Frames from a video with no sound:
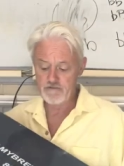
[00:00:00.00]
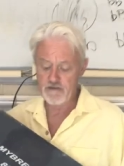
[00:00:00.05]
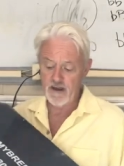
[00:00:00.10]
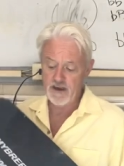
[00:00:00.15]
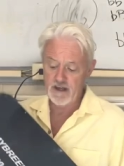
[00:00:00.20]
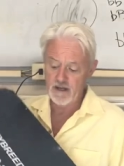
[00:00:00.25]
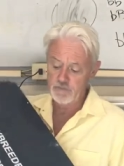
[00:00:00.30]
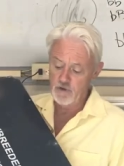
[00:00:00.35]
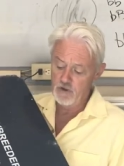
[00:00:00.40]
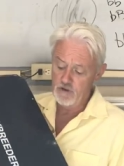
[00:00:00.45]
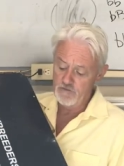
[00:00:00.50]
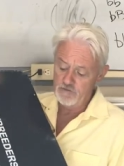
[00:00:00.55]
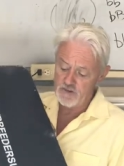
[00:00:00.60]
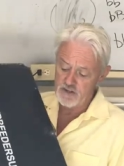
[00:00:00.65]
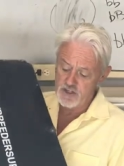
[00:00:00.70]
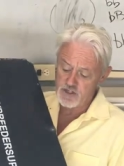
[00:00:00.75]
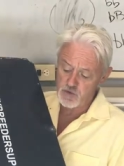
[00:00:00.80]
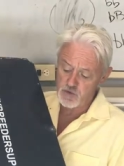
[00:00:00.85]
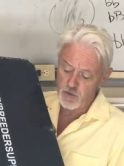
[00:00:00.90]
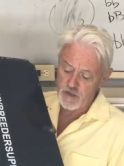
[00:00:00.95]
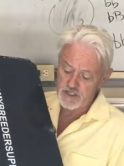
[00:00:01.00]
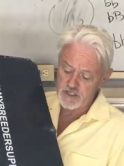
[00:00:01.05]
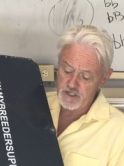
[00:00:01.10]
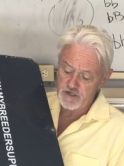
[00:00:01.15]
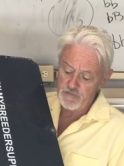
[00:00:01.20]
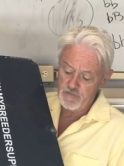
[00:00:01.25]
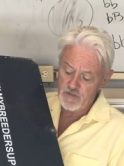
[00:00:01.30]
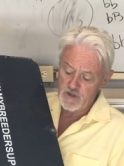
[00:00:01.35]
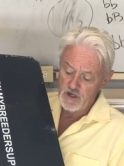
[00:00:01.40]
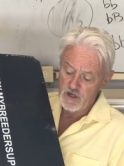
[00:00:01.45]
available for this
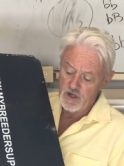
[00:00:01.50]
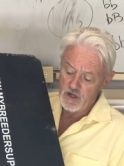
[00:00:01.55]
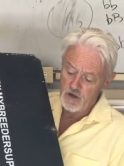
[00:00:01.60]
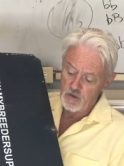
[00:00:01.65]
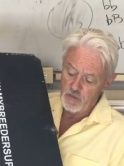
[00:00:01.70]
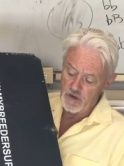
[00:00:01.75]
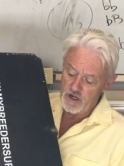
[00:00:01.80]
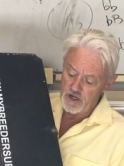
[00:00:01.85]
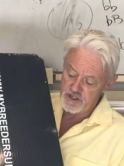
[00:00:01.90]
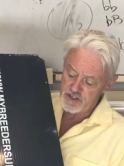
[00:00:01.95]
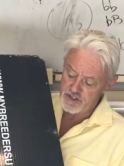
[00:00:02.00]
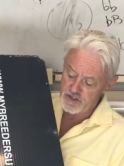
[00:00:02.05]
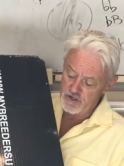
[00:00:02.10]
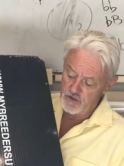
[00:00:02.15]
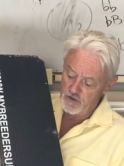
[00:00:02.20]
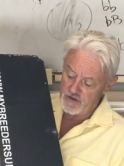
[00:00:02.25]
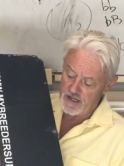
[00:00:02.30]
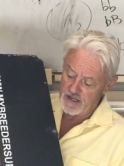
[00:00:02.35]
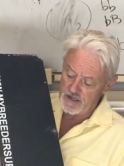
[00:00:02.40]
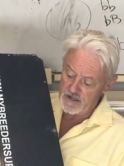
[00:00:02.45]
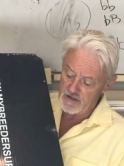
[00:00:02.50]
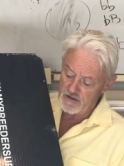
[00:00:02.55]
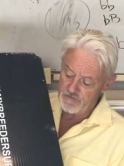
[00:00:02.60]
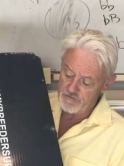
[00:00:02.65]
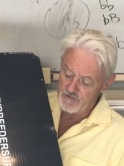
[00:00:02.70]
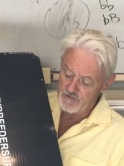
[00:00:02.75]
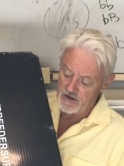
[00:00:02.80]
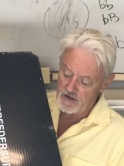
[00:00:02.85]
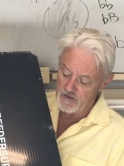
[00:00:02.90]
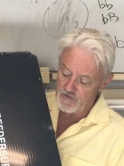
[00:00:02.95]
winter. We are still getting the
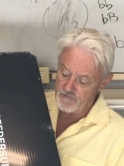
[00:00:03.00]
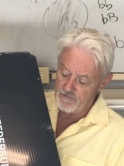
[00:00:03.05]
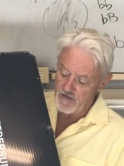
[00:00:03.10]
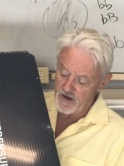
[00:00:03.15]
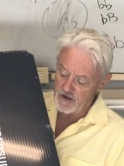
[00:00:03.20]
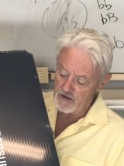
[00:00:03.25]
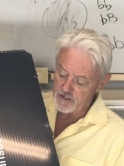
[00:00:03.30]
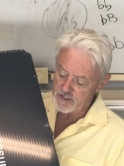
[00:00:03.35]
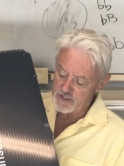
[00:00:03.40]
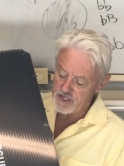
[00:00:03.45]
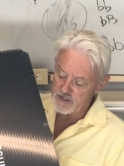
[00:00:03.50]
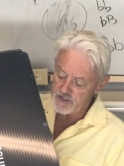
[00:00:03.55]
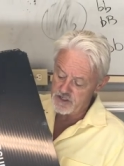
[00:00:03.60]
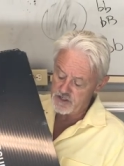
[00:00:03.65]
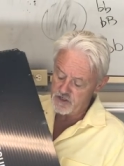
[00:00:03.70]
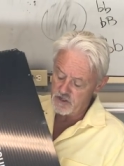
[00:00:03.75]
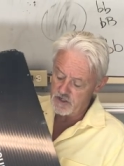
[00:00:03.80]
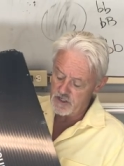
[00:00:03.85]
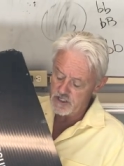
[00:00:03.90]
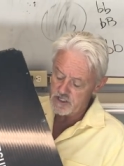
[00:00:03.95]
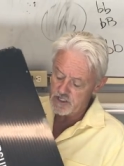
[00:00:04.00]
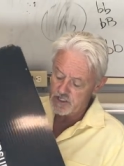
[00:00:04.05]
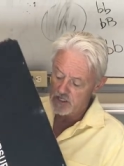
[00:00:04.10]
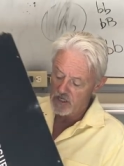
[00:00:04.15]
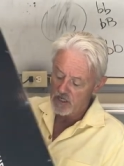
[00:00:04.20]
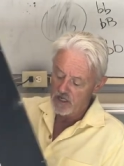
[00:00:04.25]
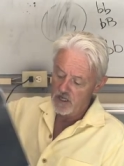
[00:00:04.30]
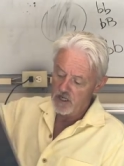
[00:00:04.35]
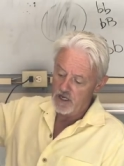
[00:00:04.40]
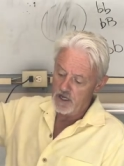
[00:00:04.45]
kind of final touches on it.
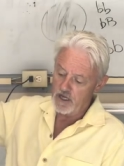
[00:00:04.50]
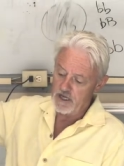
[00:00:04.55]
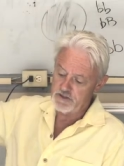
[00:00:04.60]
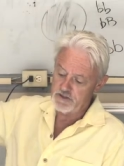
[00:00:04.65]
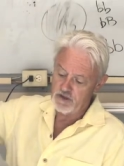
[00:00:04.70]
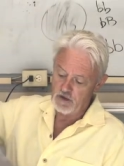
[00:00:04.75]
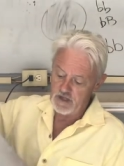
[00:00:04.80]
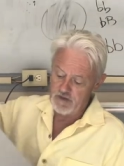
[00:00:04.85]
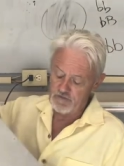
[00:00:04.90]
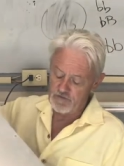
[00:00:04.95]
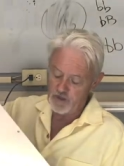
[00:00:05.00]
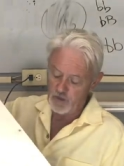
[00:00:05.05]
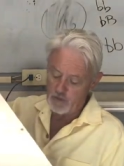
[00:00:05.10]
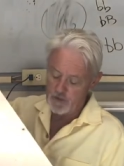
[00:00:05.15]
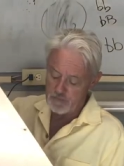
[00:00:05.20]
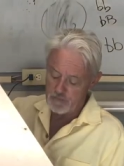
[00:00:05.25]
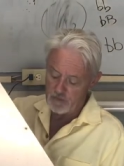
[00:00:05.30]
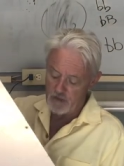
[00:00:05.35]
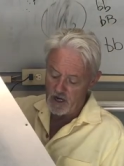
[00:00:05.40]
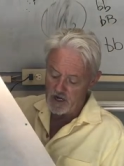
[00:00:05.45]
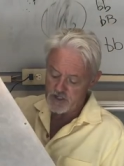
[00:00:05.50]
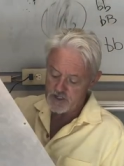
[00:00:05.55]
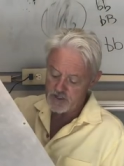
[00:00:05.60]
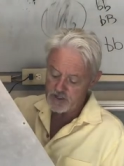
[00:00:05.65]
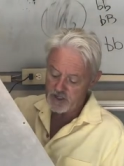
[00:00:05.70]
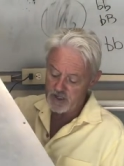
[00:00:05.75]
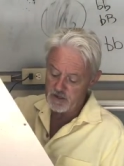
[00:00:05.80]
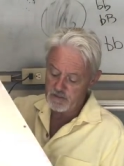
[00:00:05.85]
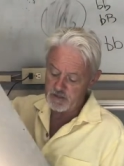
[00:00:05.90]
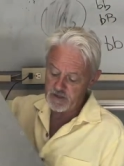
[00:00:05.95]
I don't even know what the price
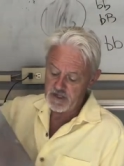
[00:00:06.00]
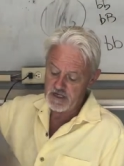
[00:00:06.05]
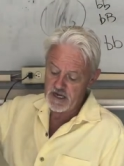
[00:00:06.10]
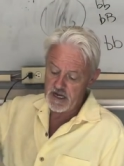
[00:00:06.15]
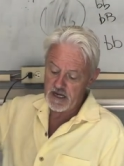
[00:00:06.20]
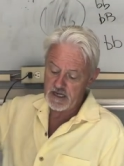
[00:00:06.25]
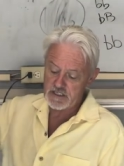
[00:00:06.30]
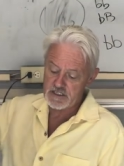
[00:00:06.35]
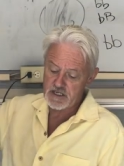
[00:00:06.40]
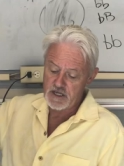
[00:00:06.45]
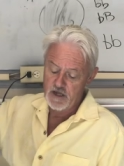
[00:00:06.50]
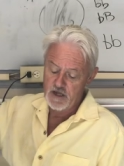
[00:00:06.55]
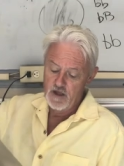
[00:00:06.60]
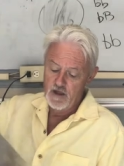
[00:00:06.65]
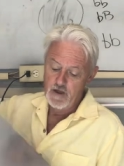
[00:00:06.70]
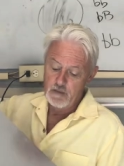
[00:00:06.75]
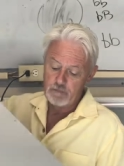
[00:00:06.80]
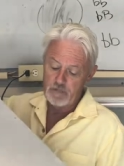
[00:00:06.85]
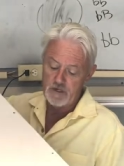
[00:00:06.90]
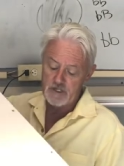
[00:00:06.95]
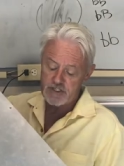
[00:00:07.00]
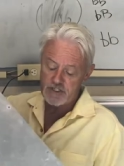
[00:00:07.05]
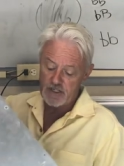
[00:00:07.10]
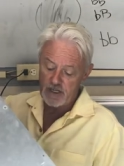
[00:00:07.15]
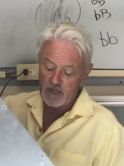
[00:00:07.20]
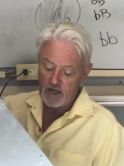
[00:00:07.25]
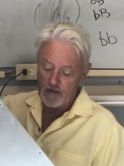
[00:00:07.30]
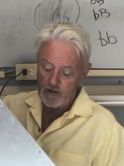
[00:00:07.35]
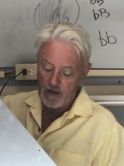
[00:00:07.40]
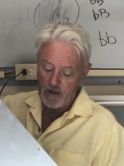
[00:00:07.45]
is going to be yet, but
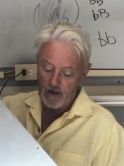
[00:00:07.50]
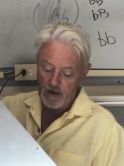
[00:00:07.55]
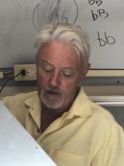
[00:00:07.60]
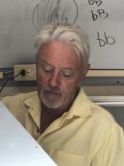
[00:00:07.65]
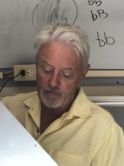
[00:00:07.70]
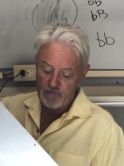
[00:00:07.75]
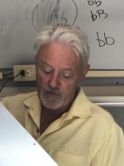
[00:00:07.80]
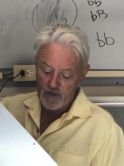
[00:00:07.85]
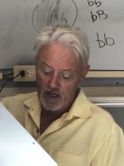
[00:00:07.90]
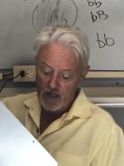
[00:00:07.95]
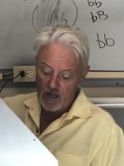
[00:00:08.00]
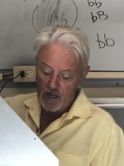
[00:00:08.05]
uh, um,